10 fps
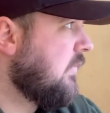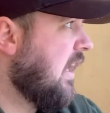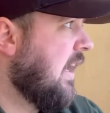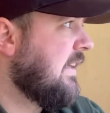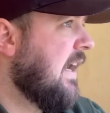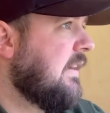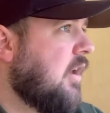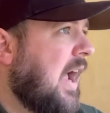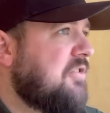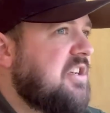and then
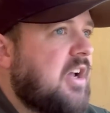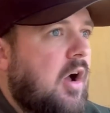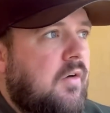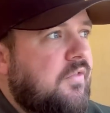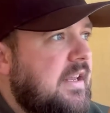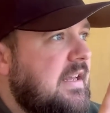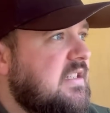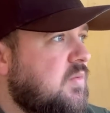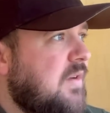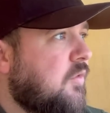actually cut off the
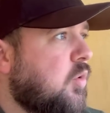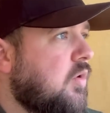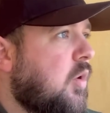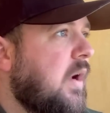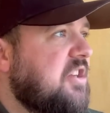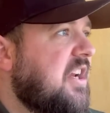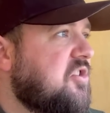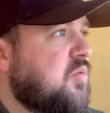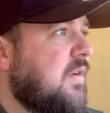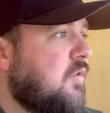swivel, the quick
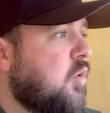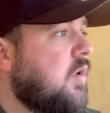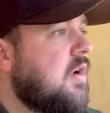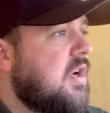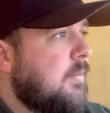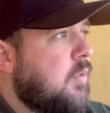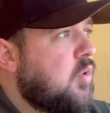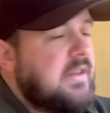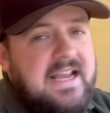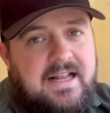change swivel,
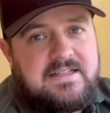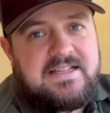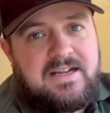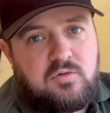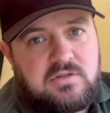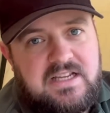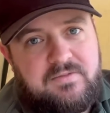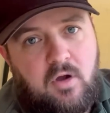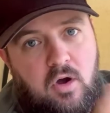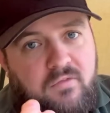pulled the anti-tangle
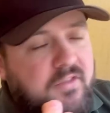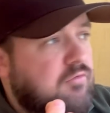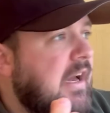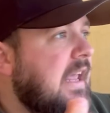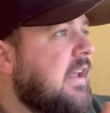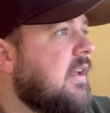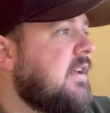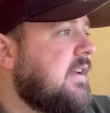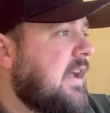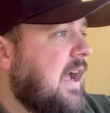sleeve off the rig,
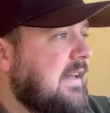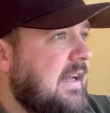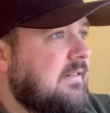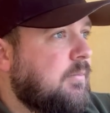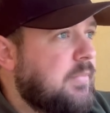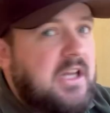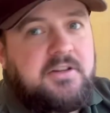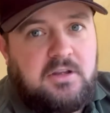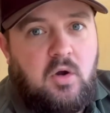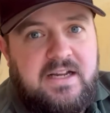and then blood
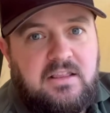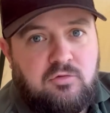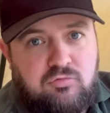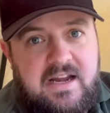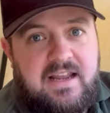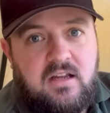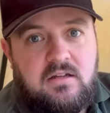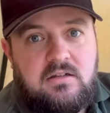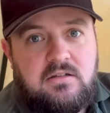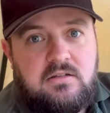knotted the rig
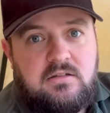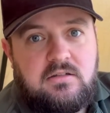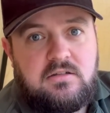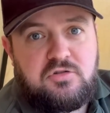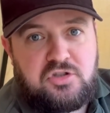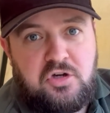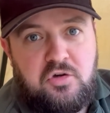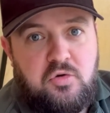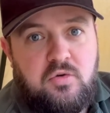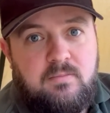
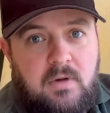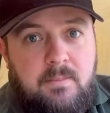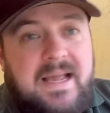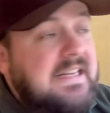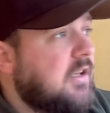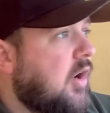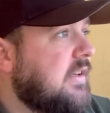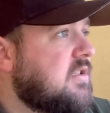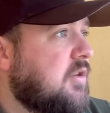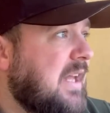to my main line.
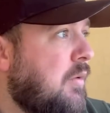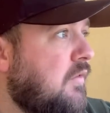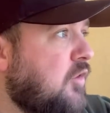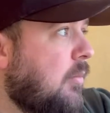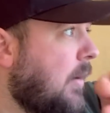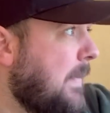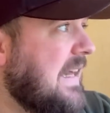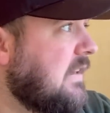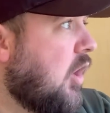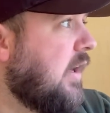So now I've got my
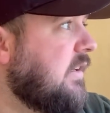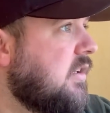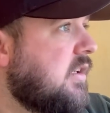main line